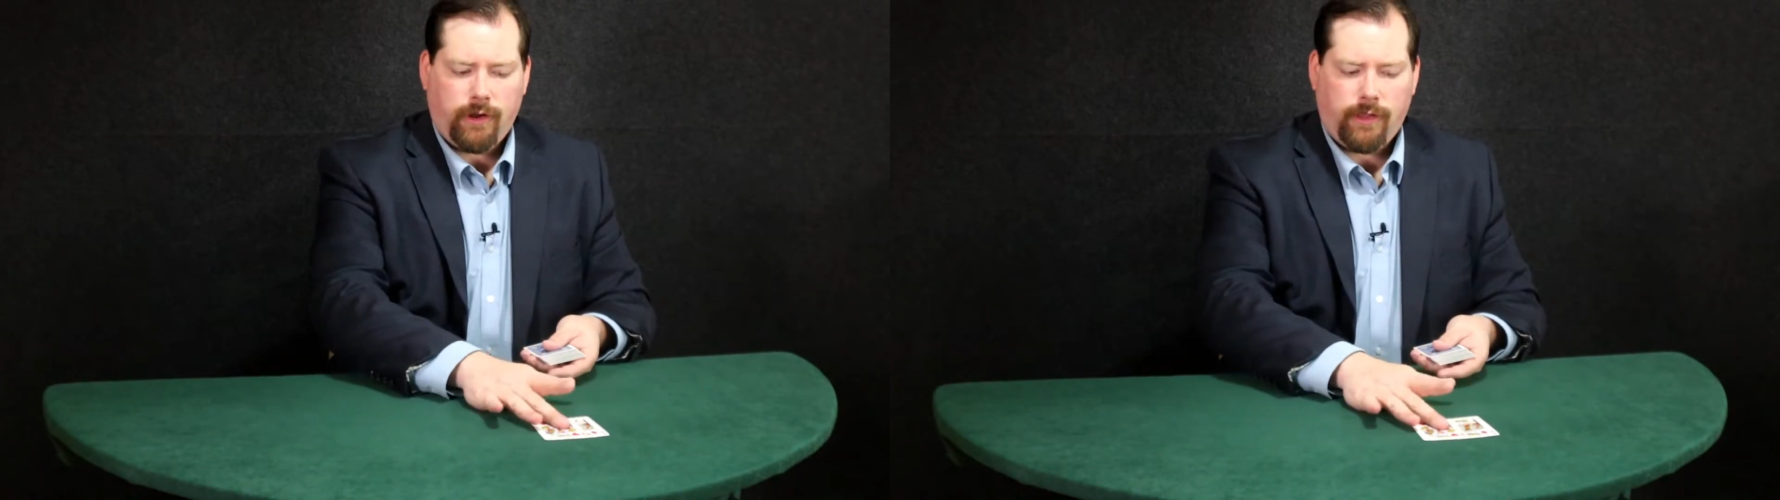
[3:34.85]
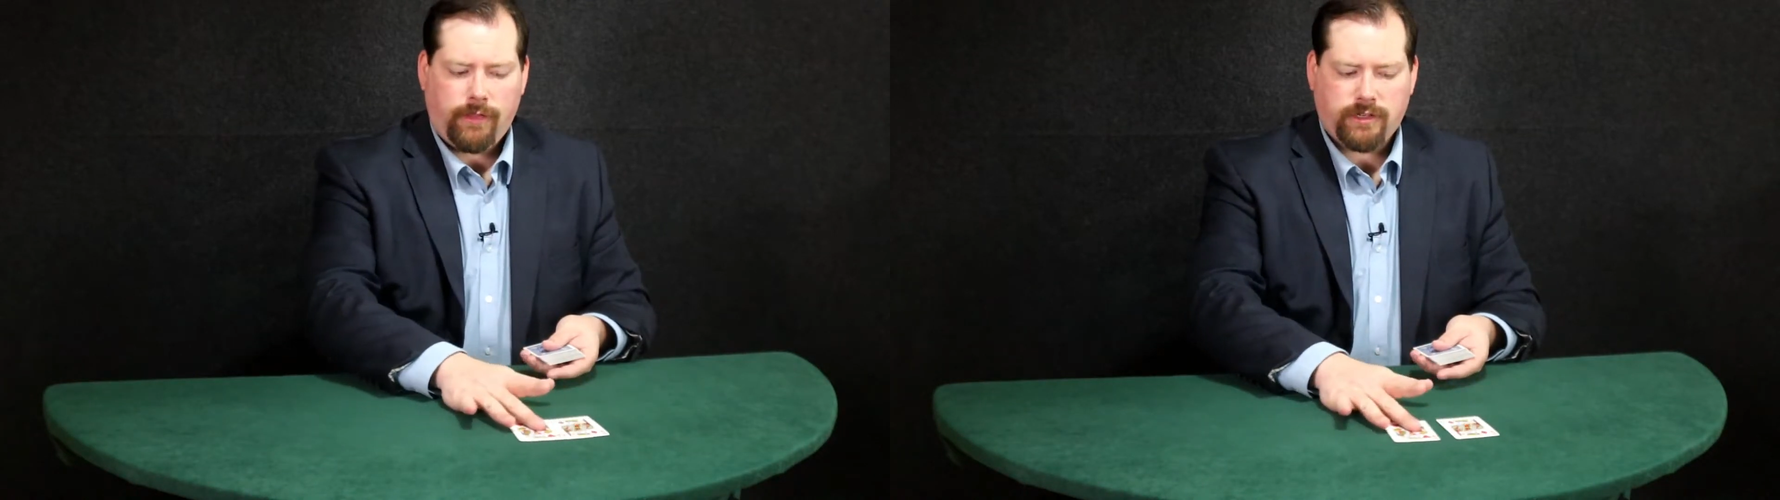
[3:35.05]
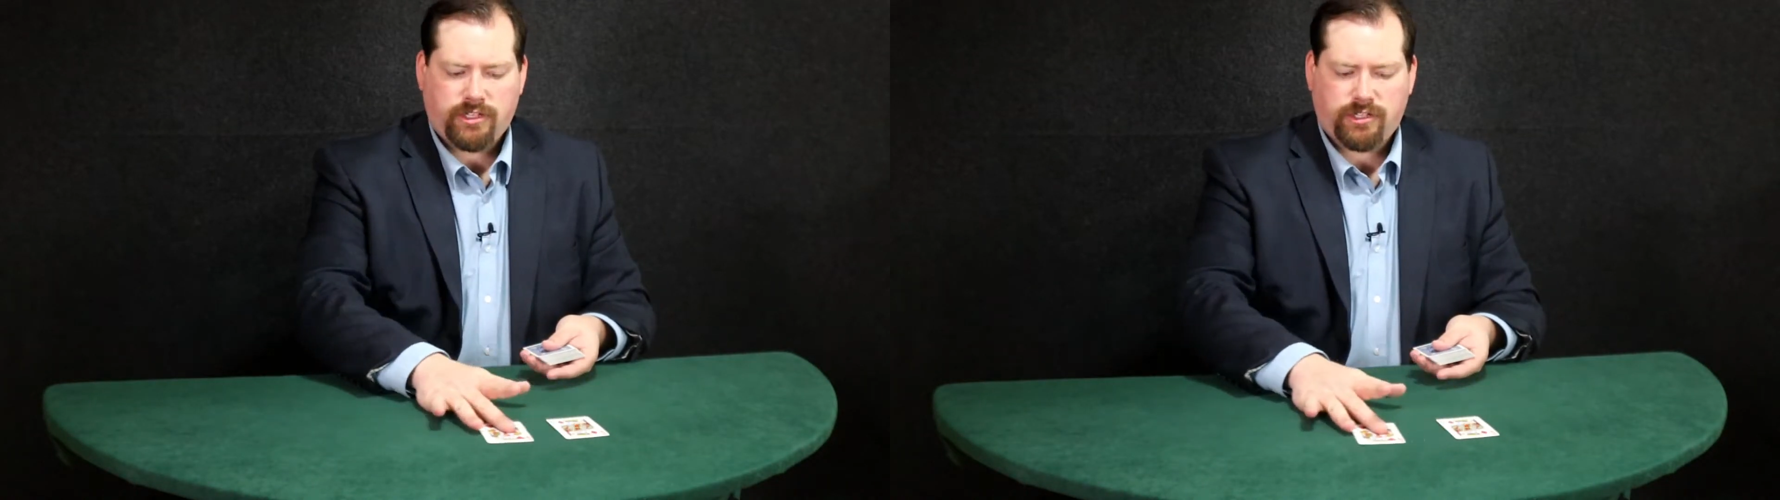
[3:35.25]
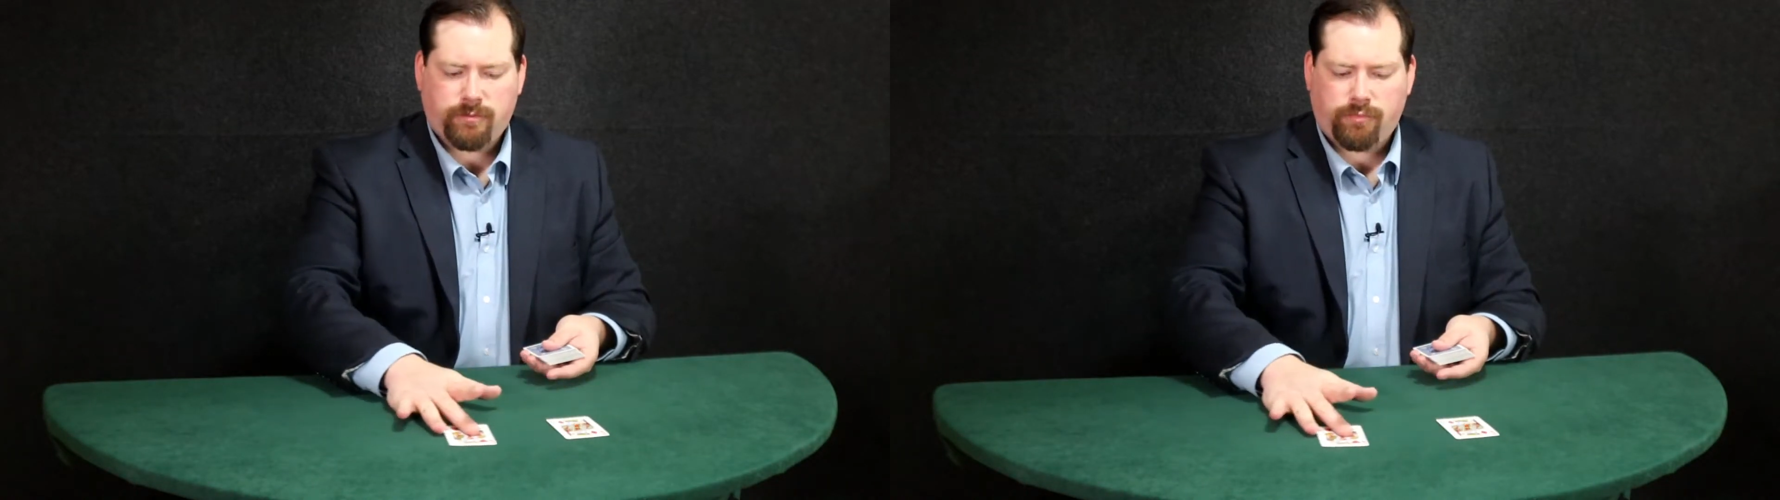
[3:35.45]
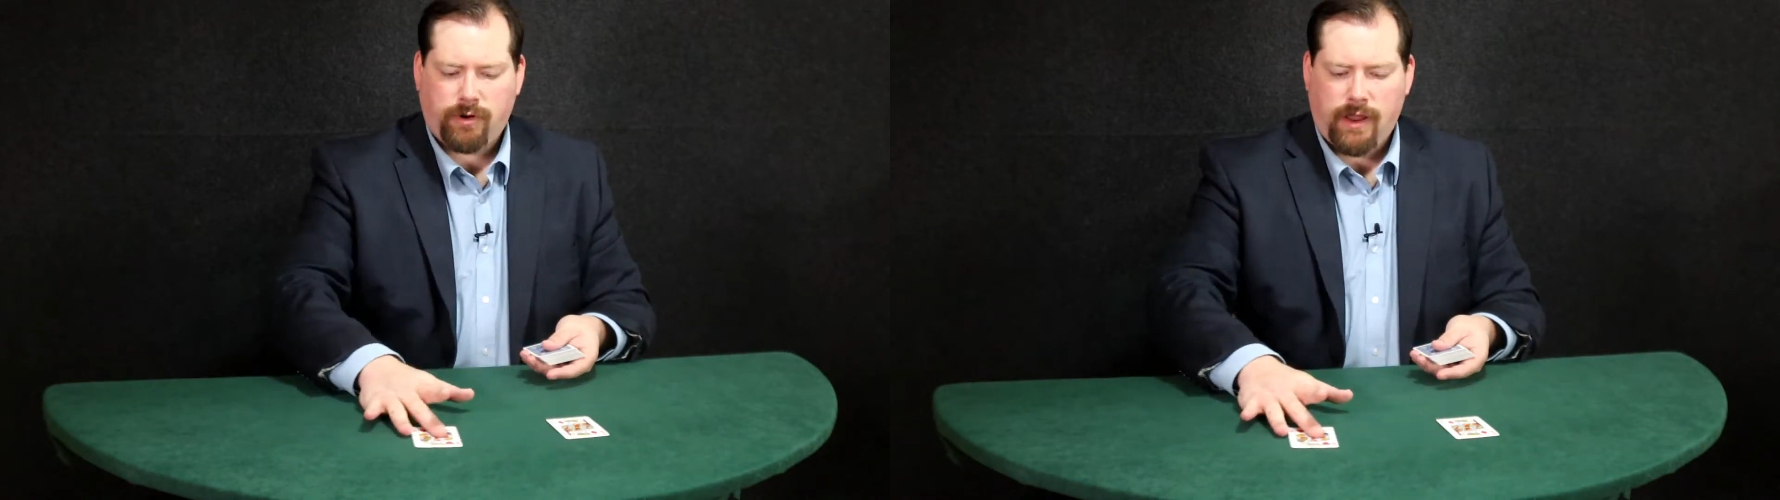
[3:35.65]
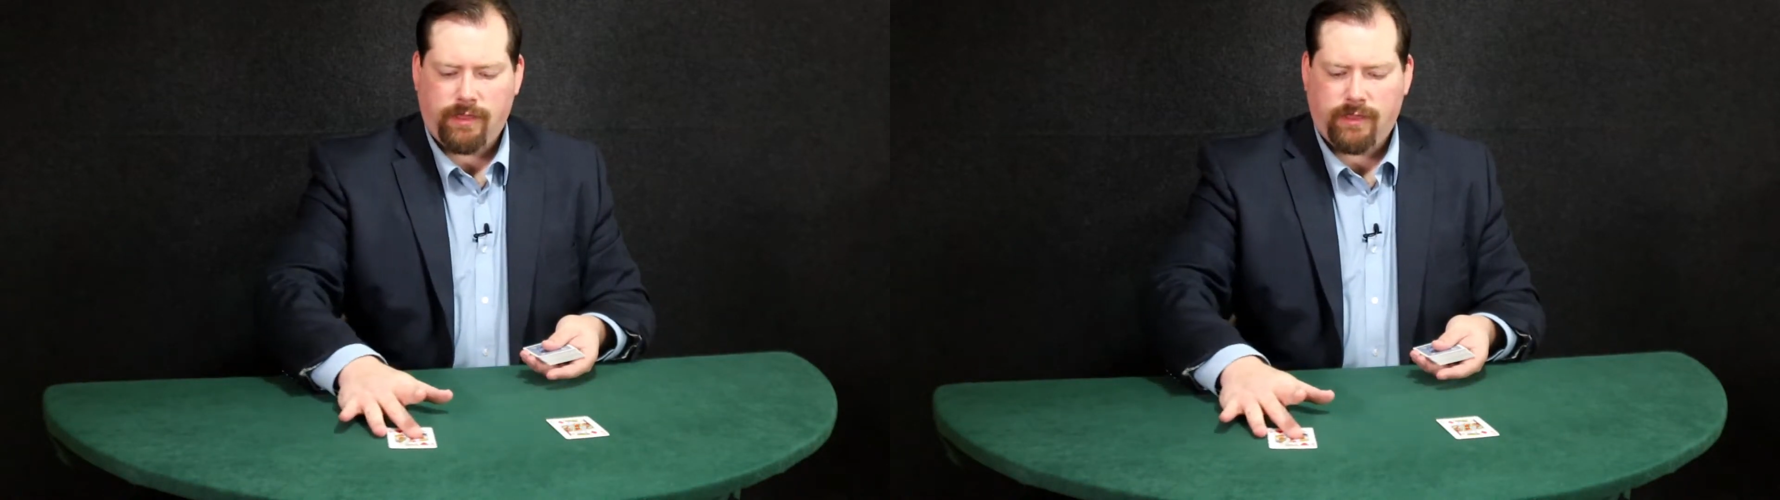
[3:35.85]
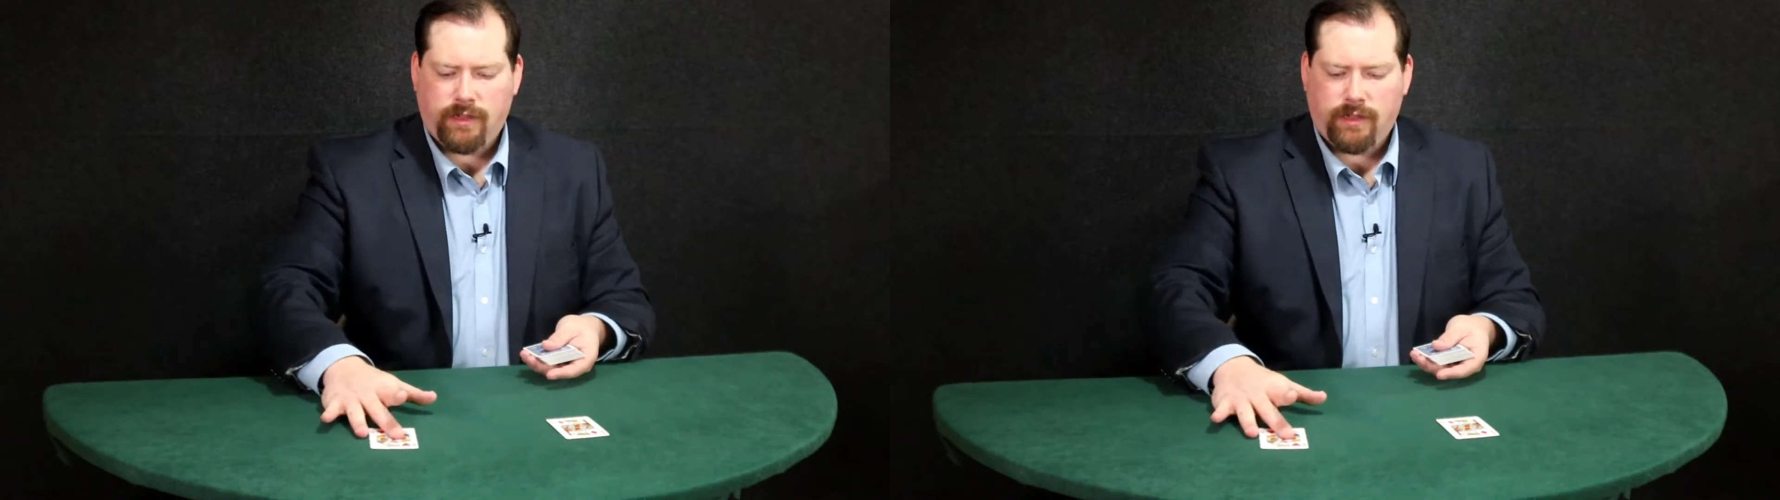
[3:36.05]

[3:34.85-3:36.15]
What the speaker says: and then spread